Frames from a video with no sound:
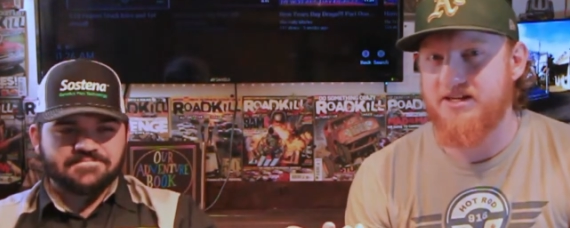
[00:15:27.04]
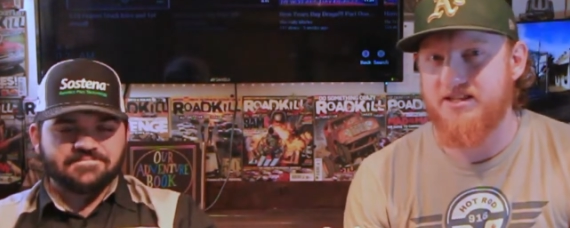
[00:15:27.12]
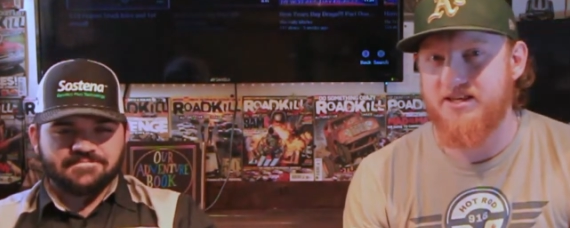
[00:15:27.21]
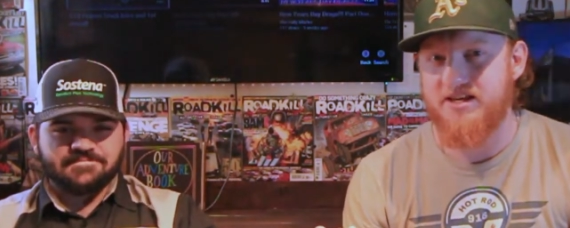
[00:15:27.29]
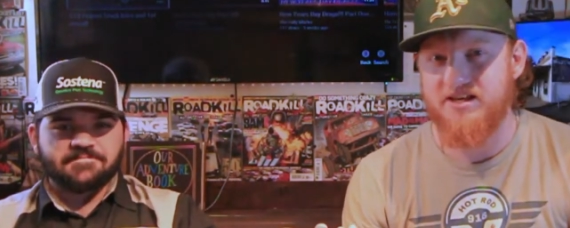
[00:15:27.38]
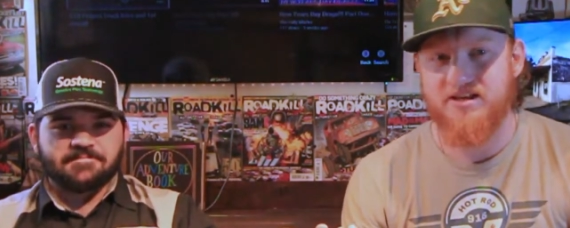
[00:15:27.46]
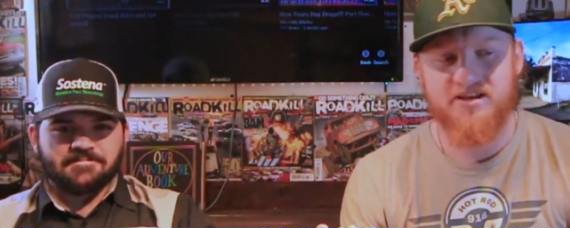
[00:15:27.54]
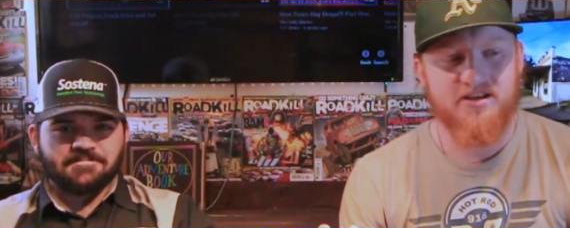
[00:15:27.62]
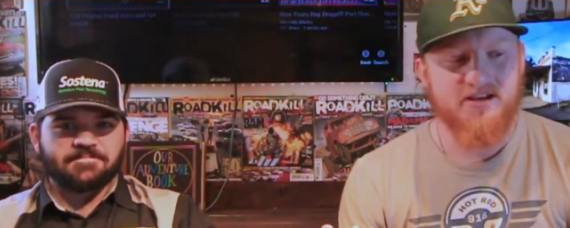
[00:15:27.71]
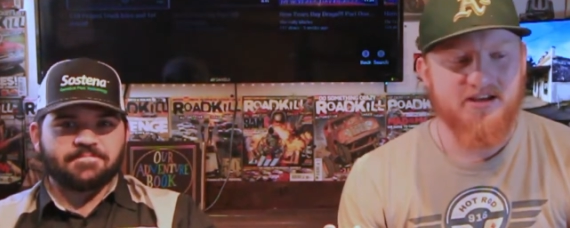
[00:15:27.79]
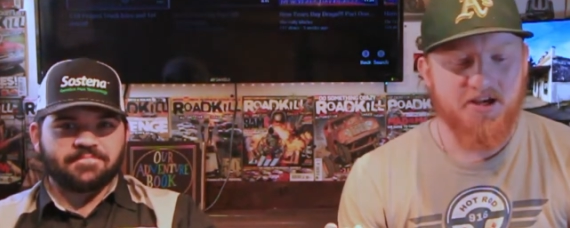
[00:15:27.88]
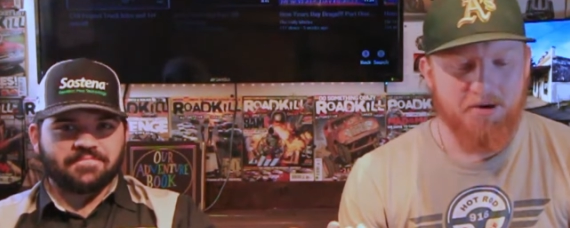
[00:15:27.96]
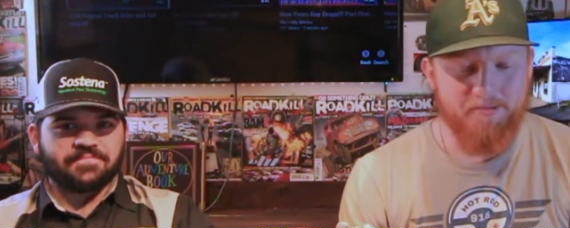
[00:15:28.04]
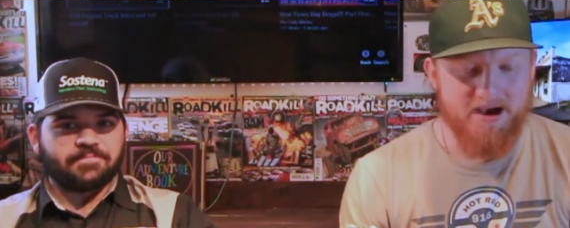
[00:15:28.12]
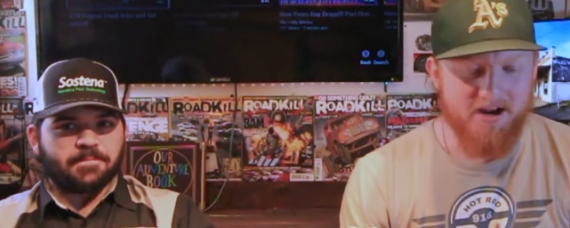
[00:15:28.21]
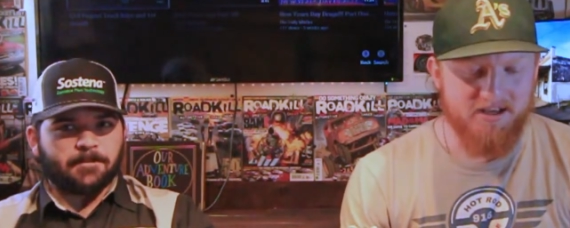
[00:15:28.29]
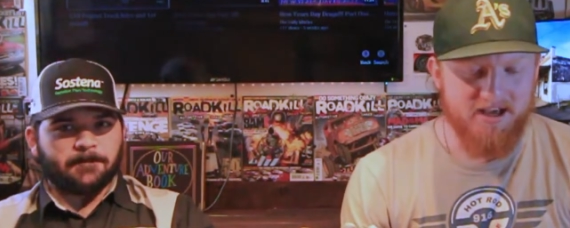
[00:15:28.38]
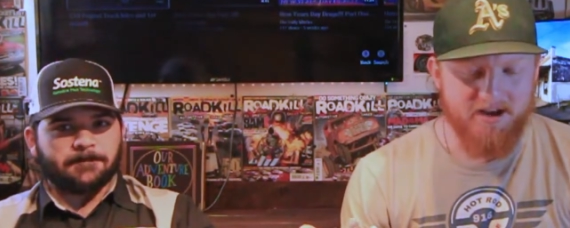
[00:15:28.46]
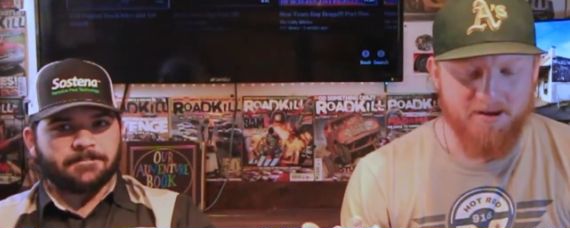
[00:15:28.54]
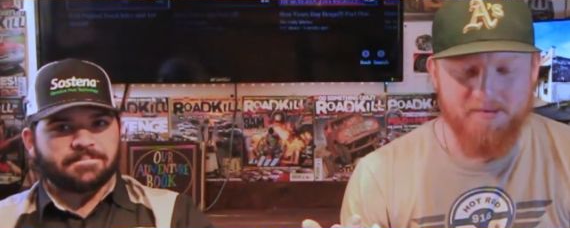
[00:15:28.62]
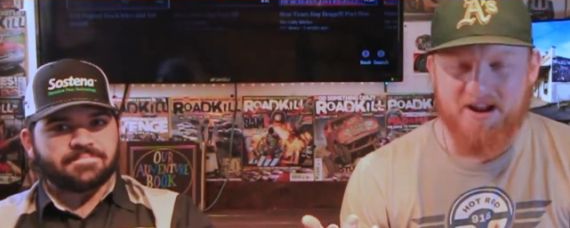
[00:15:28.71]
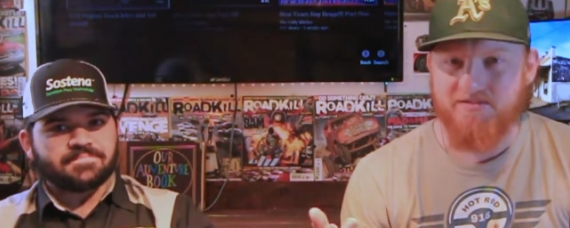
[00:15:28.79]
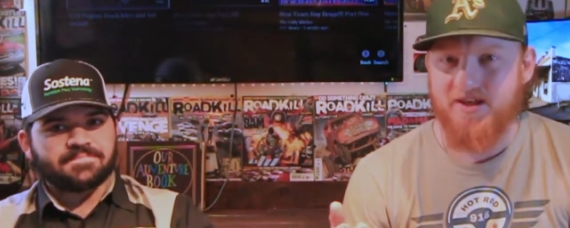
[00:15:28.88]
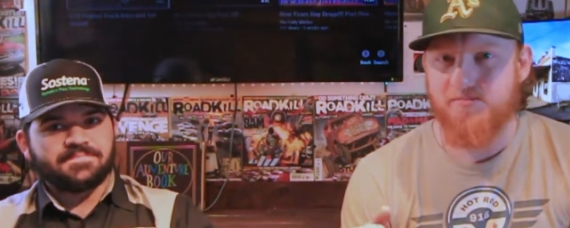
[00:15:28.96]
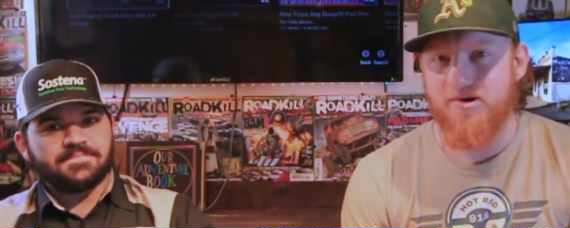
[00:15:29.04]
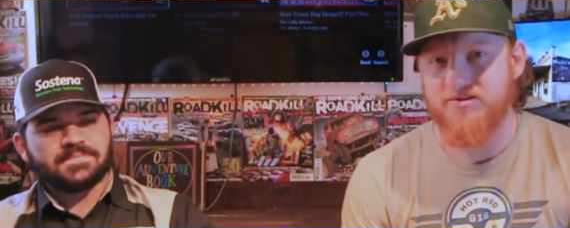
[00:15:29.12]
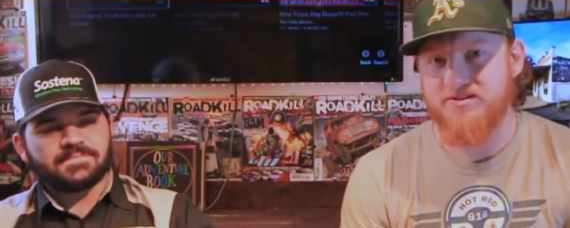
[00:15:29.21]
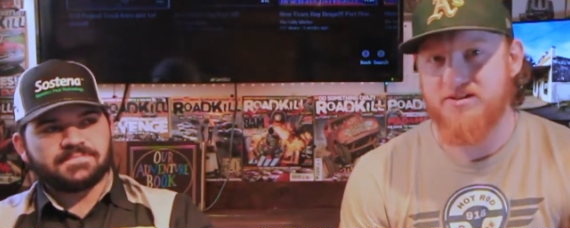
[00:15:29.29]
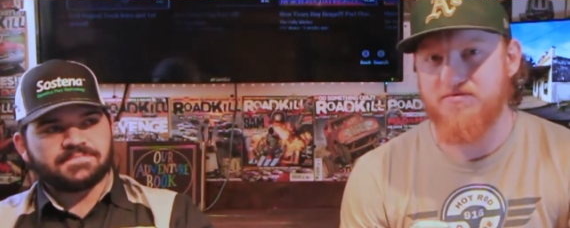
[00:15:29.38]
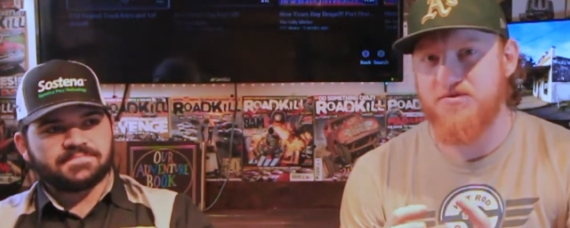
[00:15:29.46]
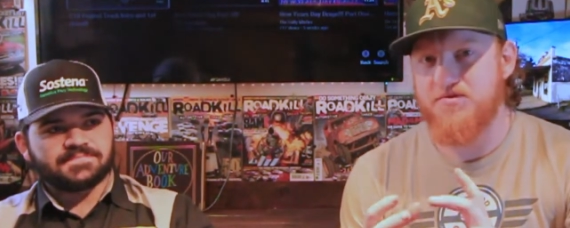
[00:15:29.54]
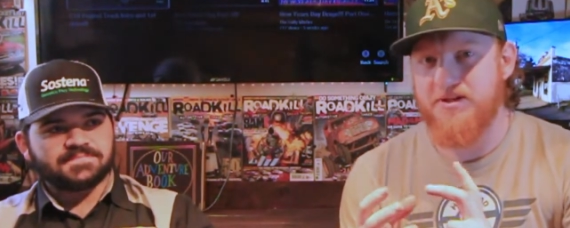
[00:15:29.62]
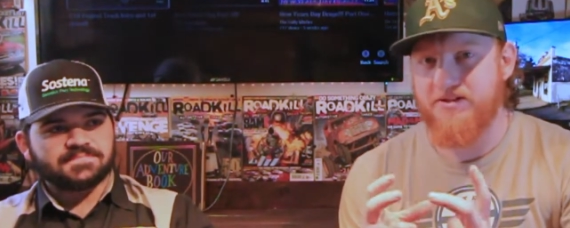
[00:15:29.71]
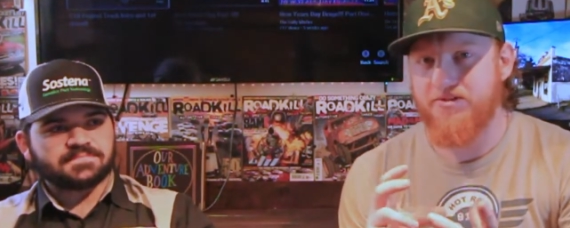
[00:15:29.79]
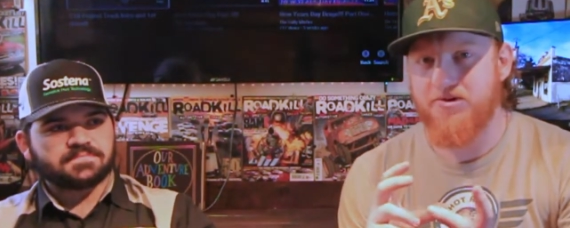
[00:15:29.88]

Speaker 1: anything about it yet. I might have like posted a few like